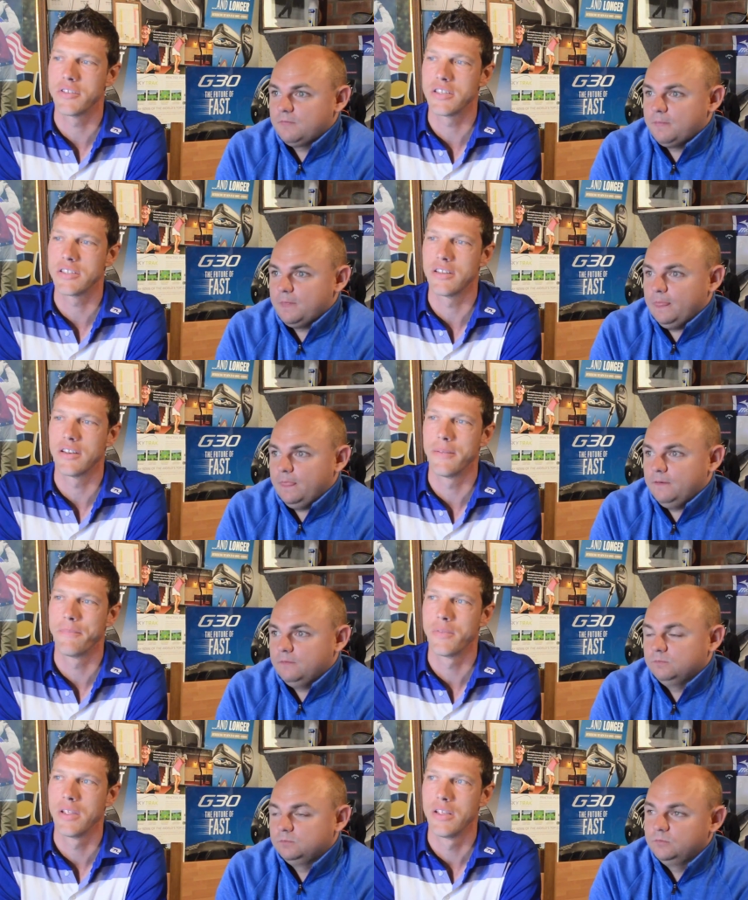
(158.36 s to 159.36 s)
Speaker 1: or six under.
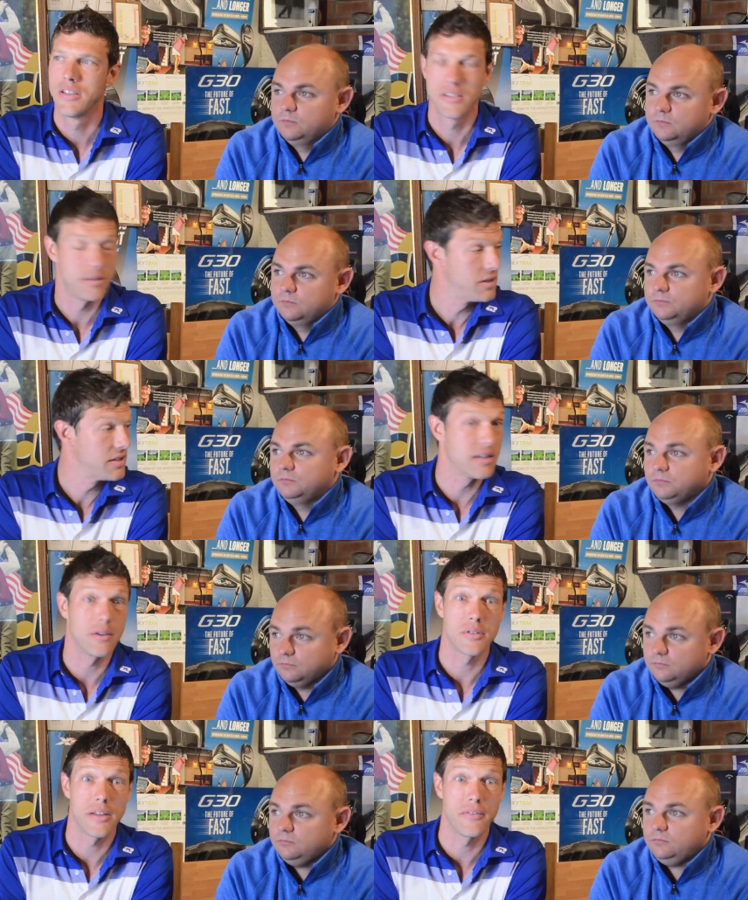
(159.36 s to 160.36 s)
So 16
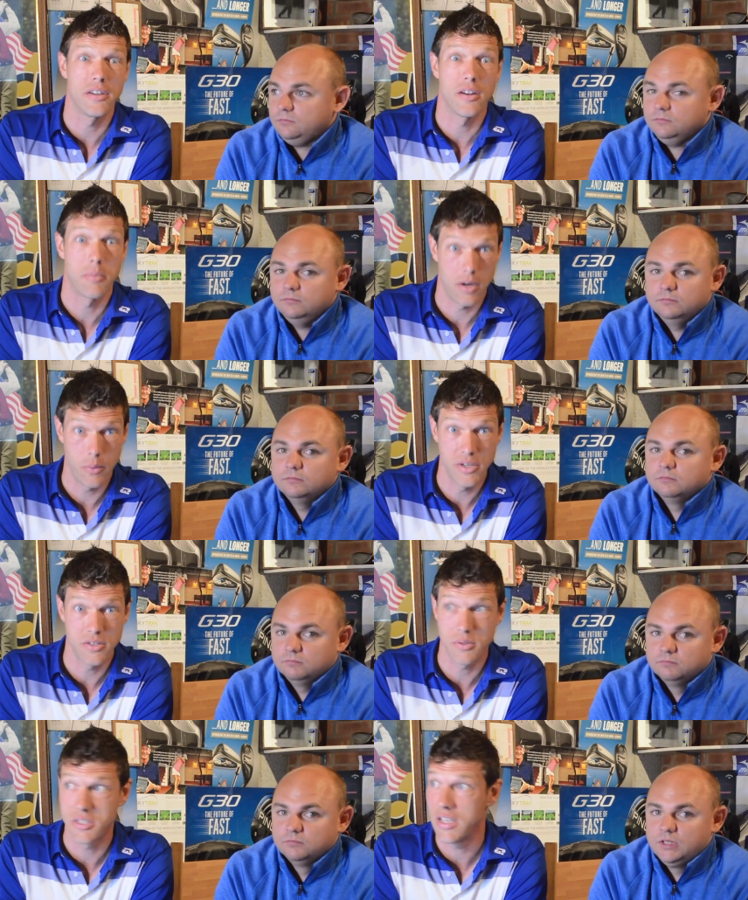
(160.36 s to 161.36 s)
or 17 under par. We
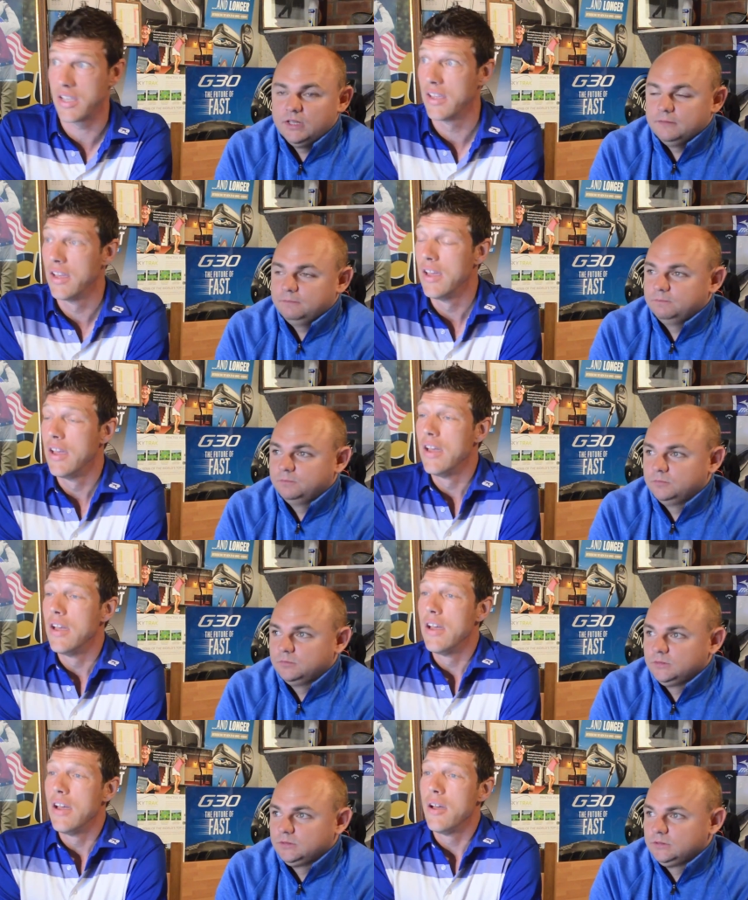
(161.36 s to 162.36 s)
shall see. Yeah.
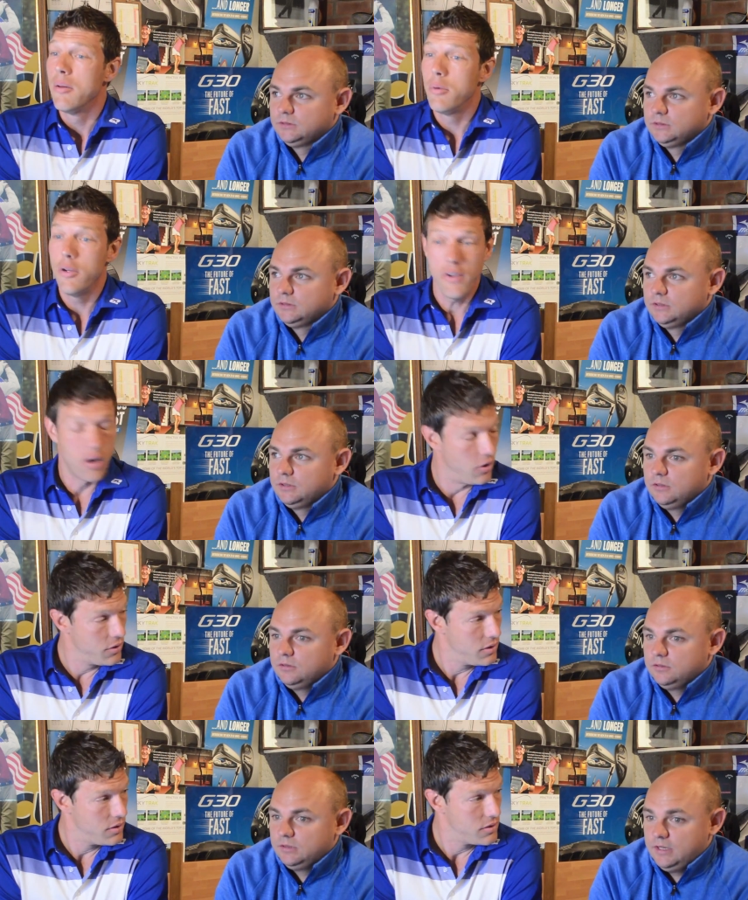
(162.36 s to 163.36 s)
Moving
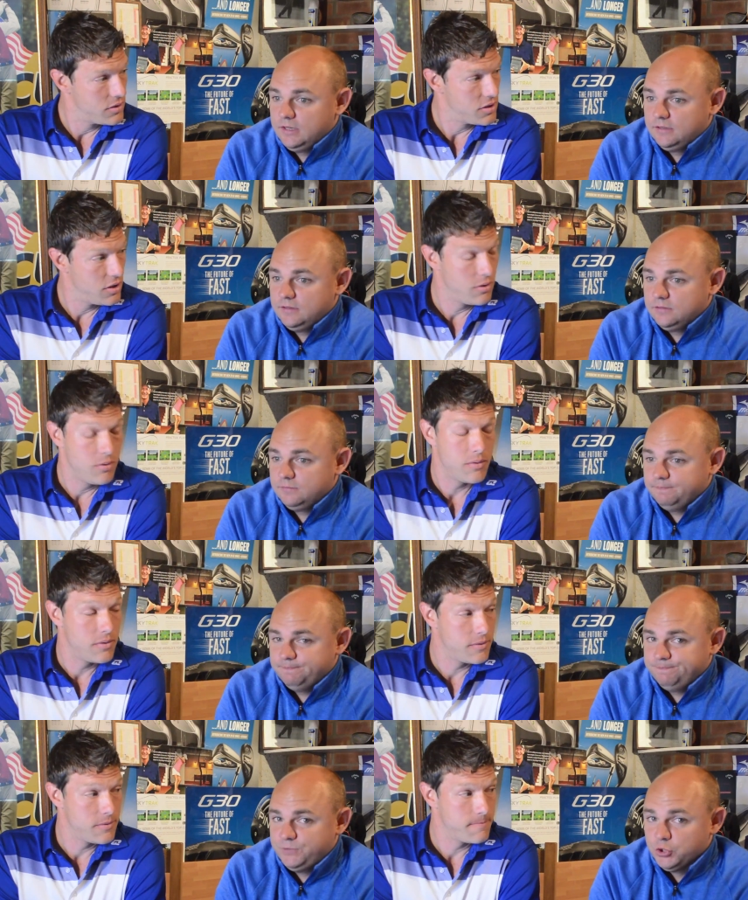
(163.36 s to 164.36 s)
on yeah. to
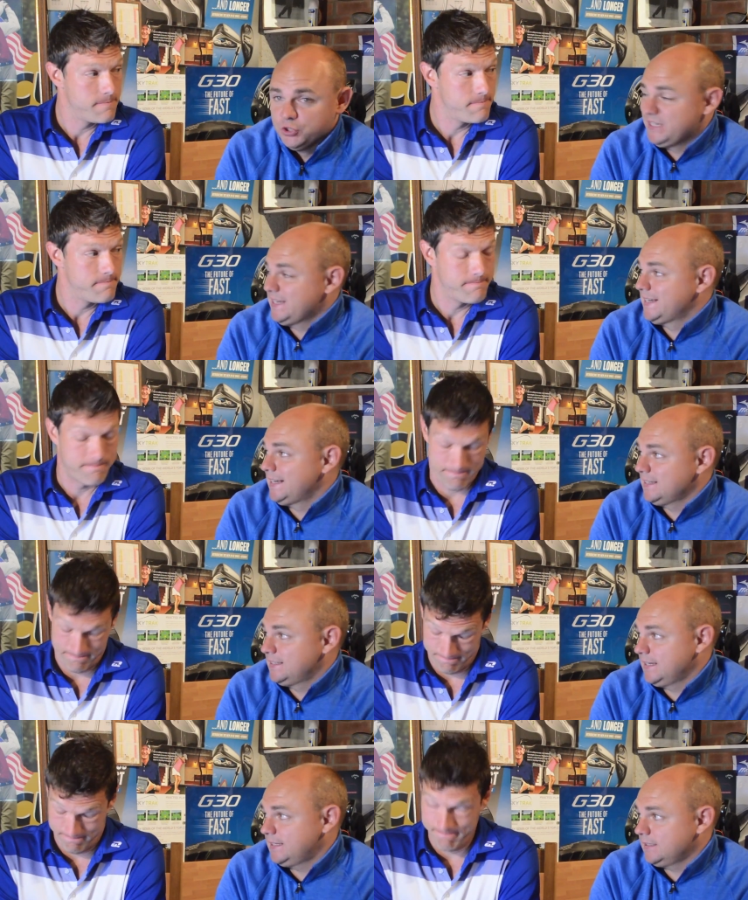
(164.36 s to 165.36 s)
Speaker 2: John Deere
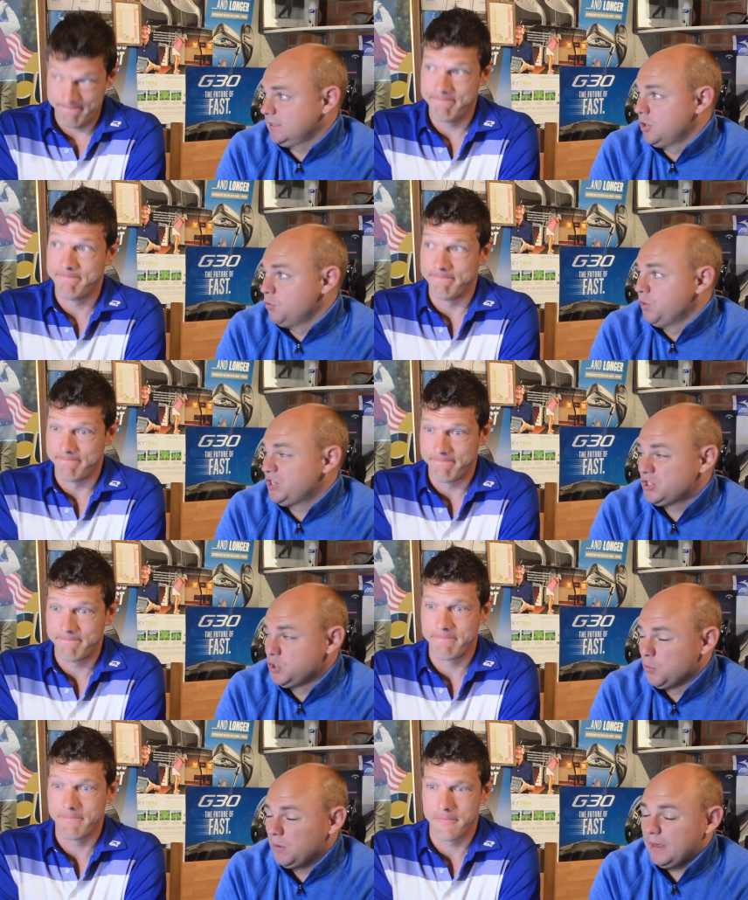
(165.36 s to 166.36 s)
Classic, mm. which is
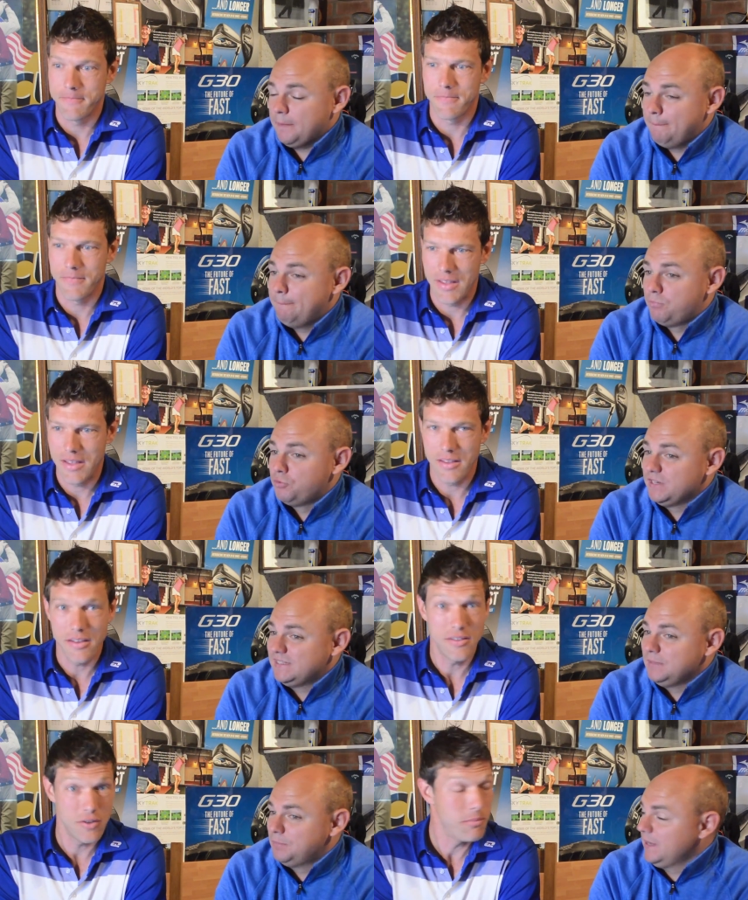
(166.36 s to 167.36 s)
normally a
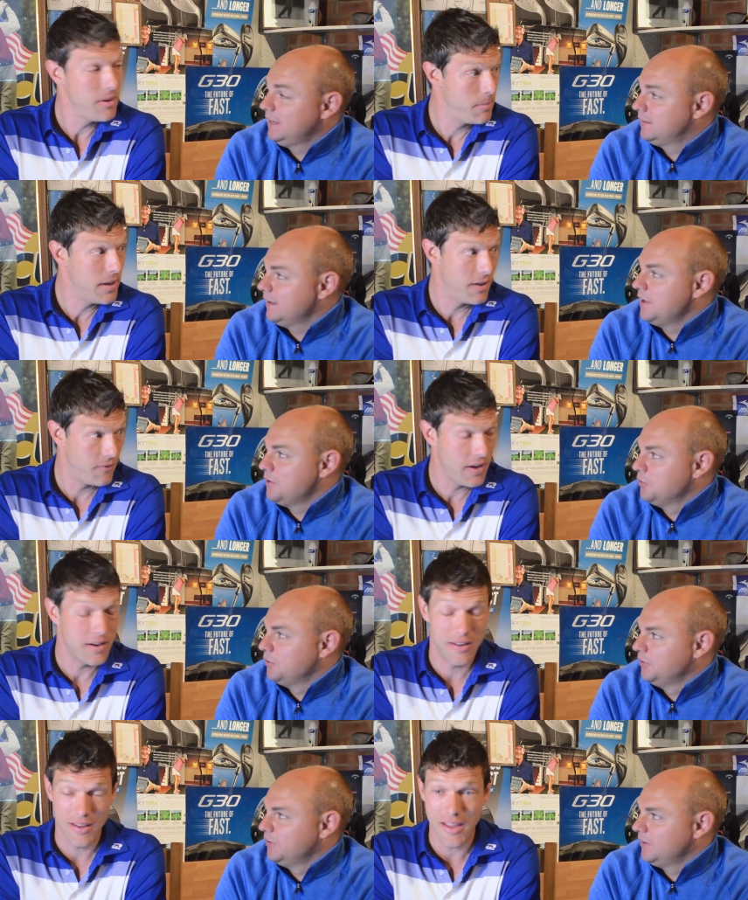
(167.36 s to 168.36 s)
pretty big, big, deal event.
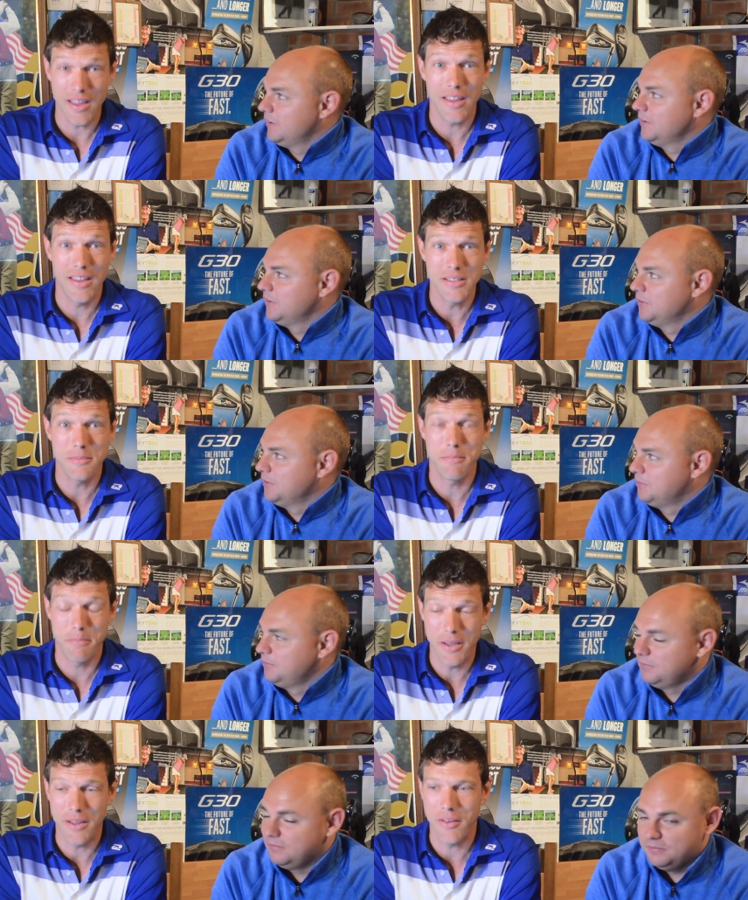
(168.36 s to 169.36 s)
on the, yeah, it's a
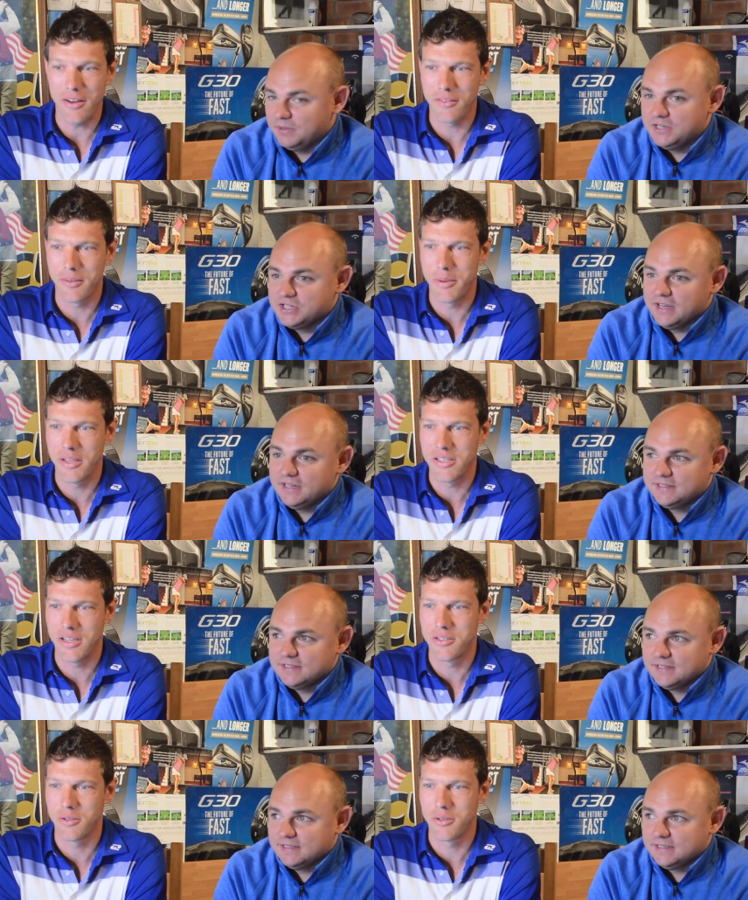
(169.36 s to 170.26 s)
big event PGA, on the PGA